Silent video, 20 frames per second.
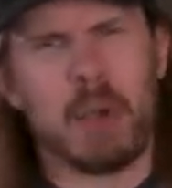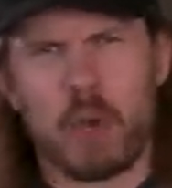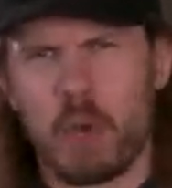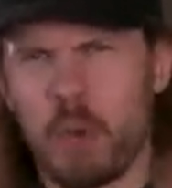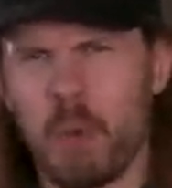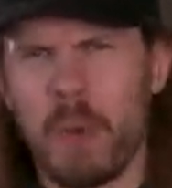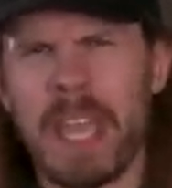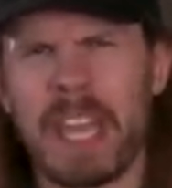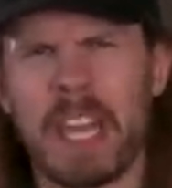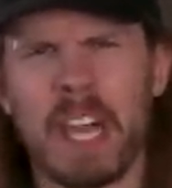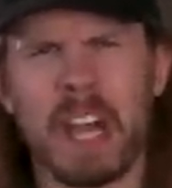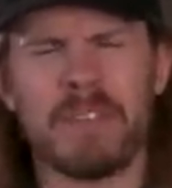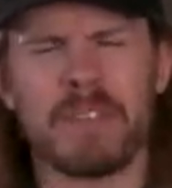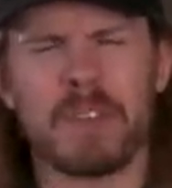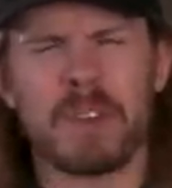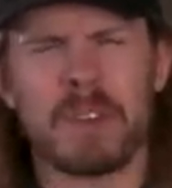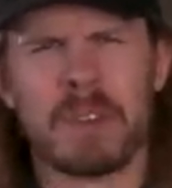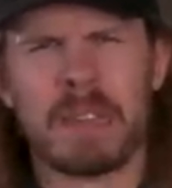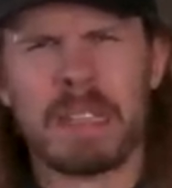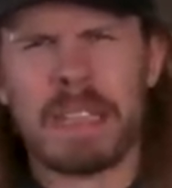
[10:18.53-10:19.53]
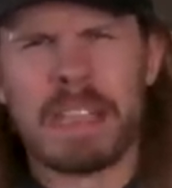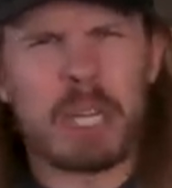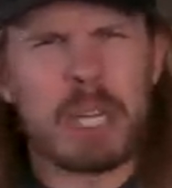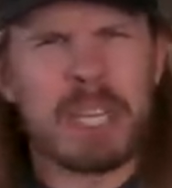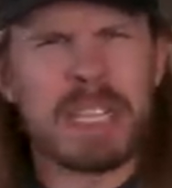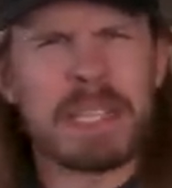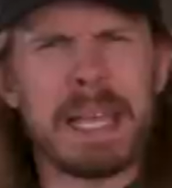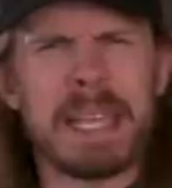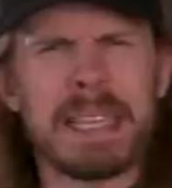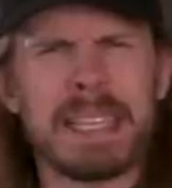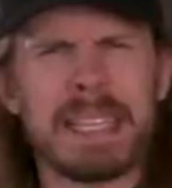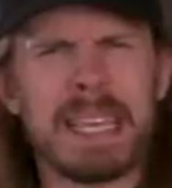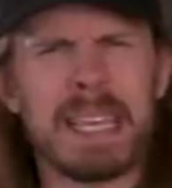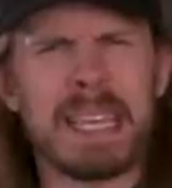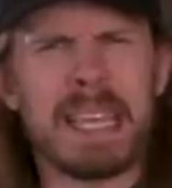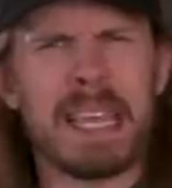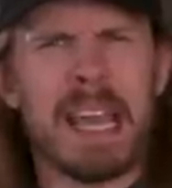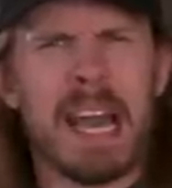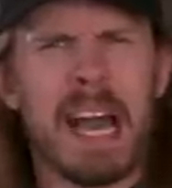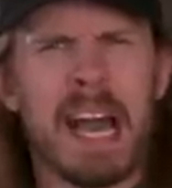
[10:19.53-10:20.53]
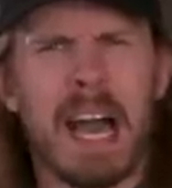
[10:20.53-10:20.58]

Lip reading: Great cover, look at that thing.